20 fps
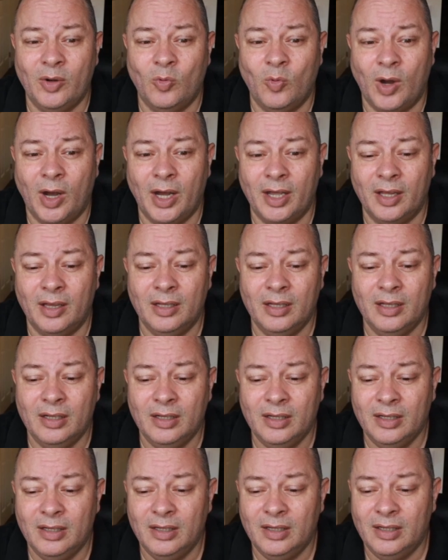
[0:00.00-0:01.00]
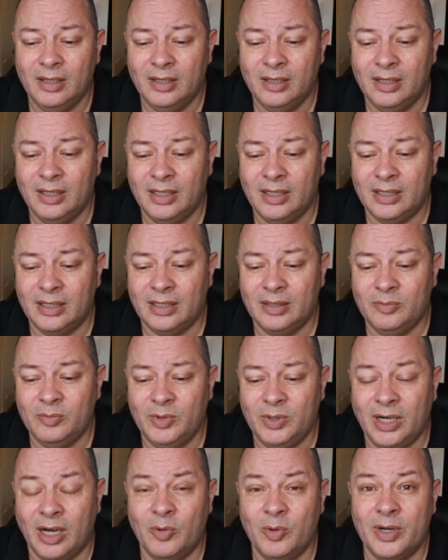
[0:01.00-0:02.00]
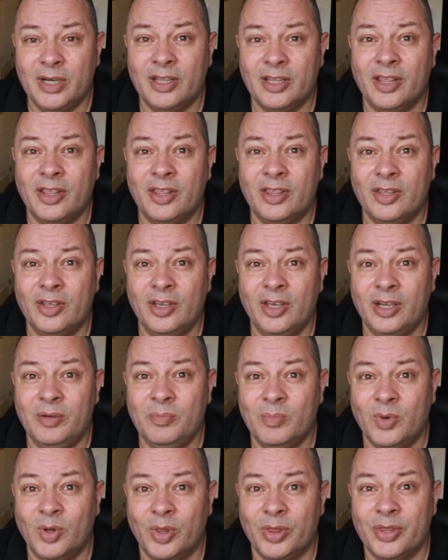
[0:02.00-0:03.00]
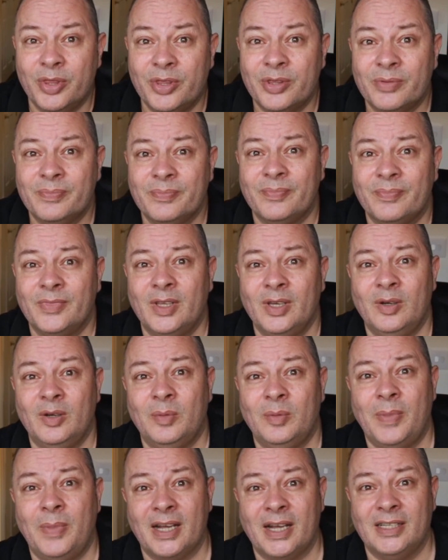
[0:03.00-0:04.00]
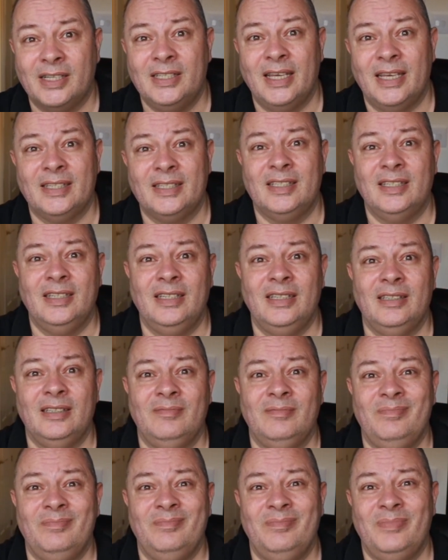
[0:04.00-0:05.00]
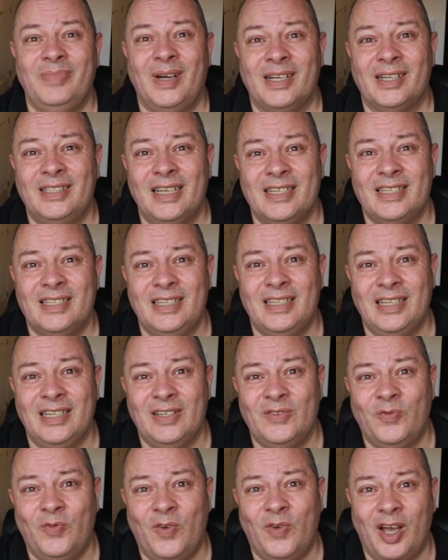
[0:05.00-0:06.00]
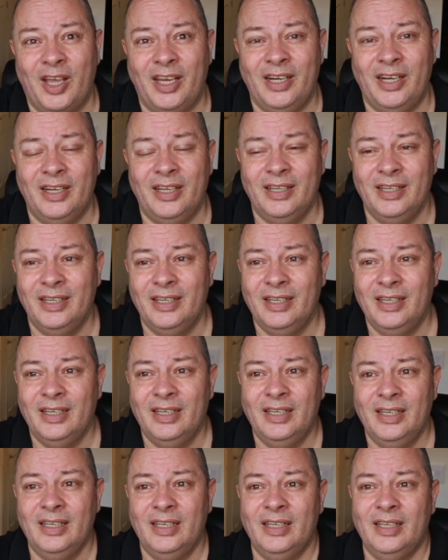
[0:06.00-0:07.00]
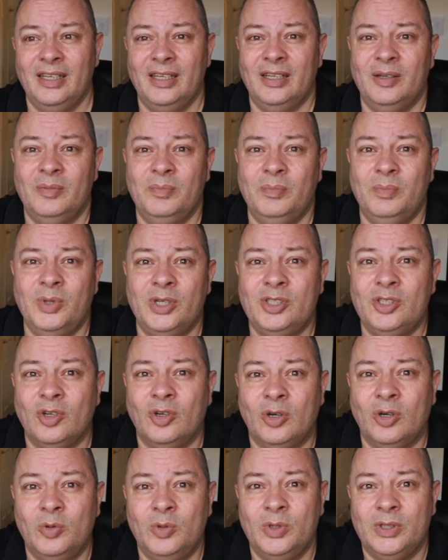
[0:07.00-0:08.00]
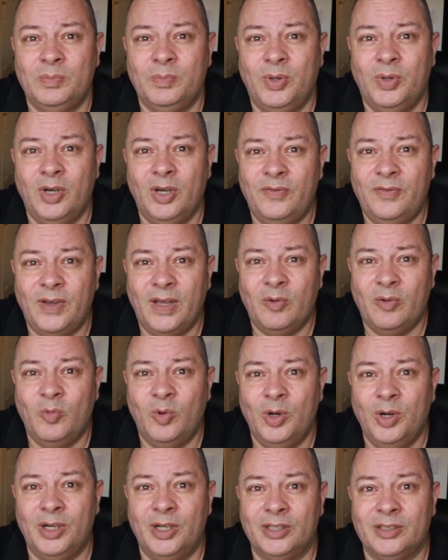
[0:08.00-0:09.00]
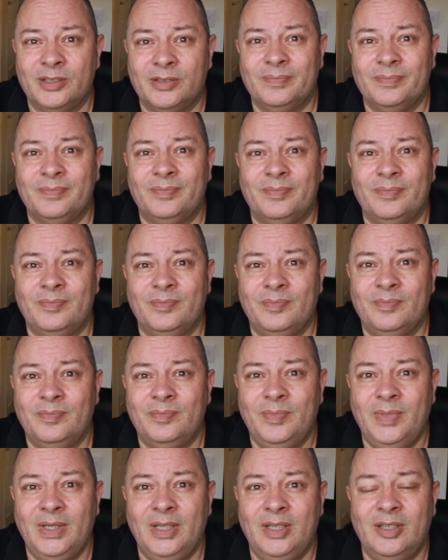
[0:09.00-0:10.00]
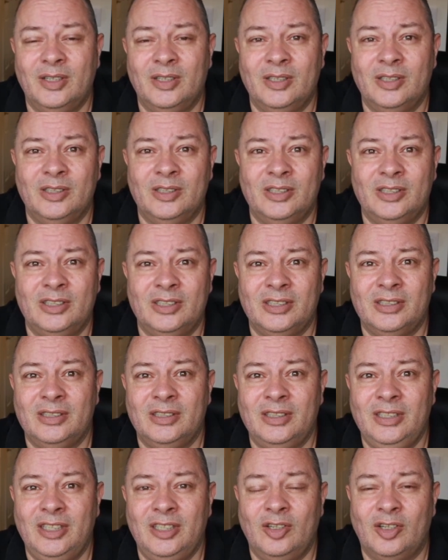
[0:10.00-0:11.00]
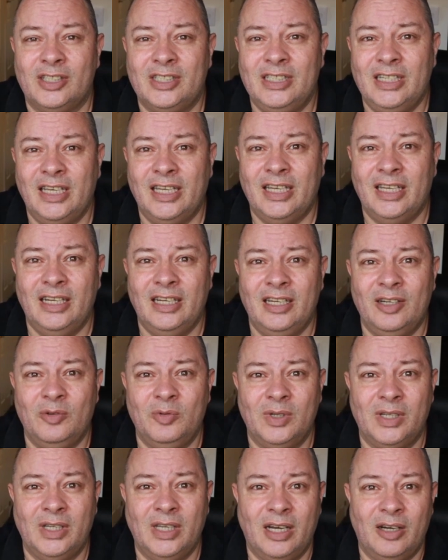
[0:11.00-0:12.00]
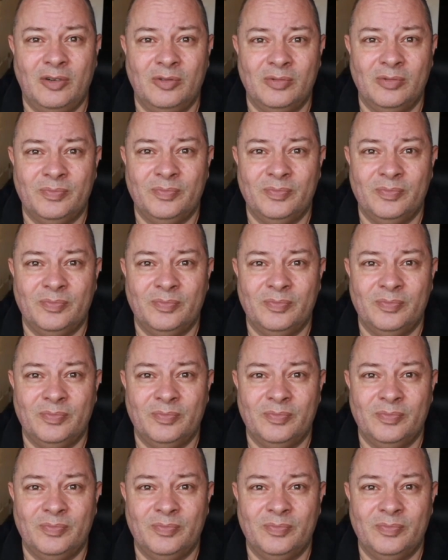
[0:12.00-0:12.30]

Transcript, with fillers: a while. We're now into the third month. Now, I back tested it, and back testing's fine, but it's always perfect world because you're not taking into account